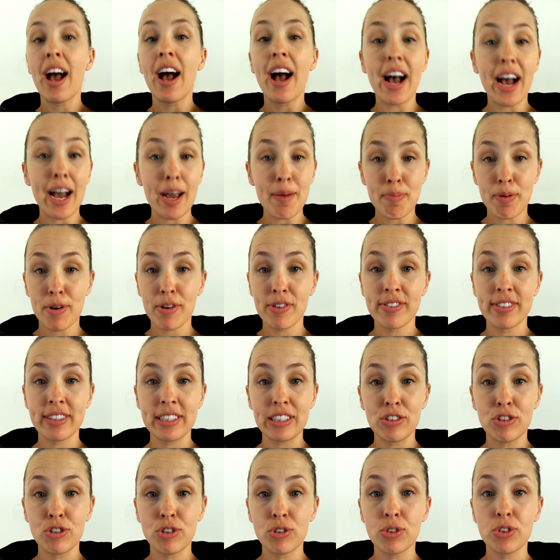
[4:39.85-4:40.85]
I
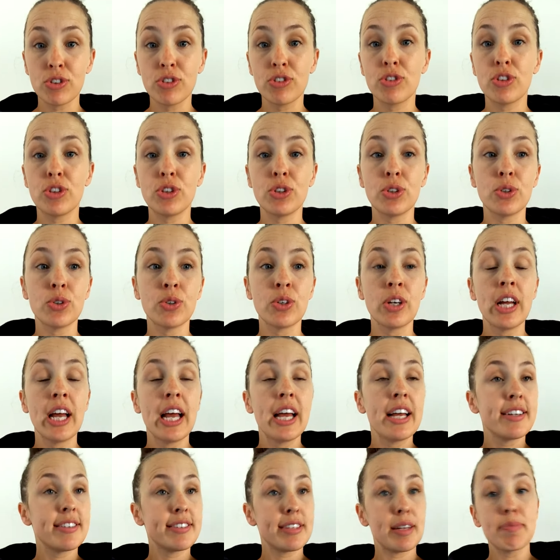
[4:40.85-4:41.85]
personally choose to
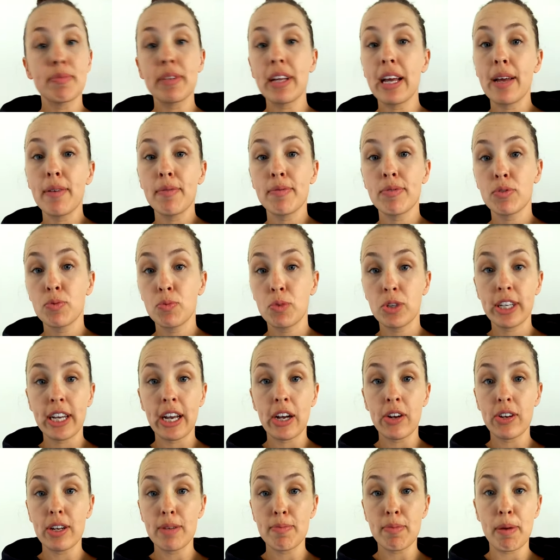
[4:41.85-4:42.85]
sometimes work
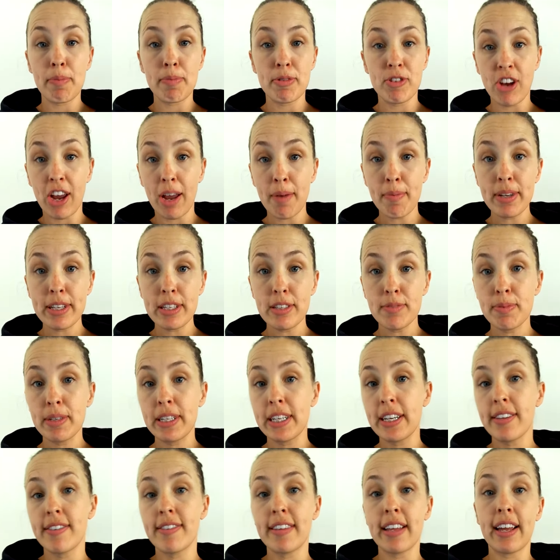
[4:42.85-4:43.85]
out in my pajamas
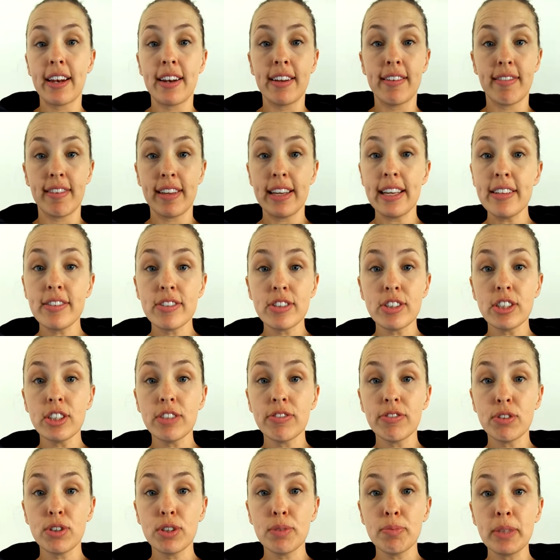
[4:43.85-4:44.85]
because that is easier
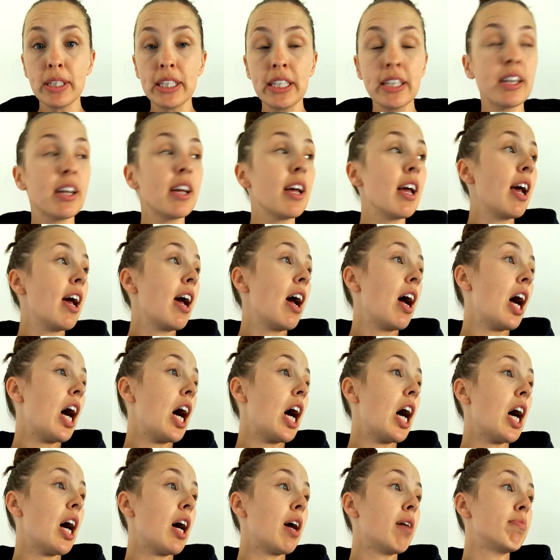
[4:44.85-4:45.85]
for me.
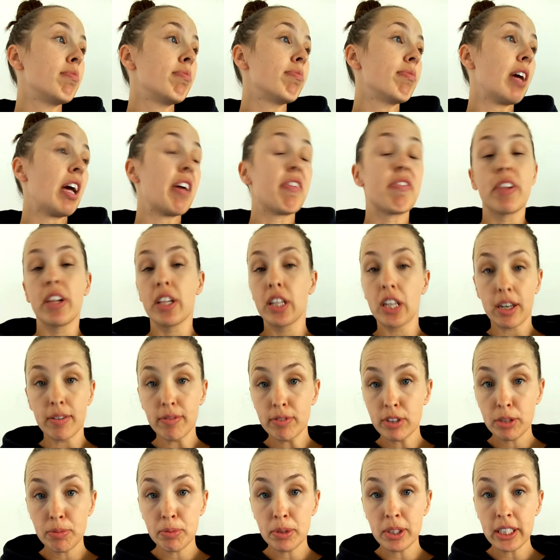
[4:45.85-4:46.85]
I feel
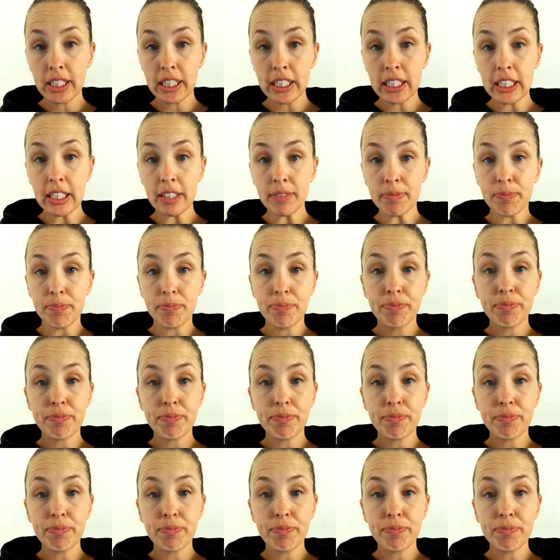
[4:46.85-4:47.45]
comfortable in it.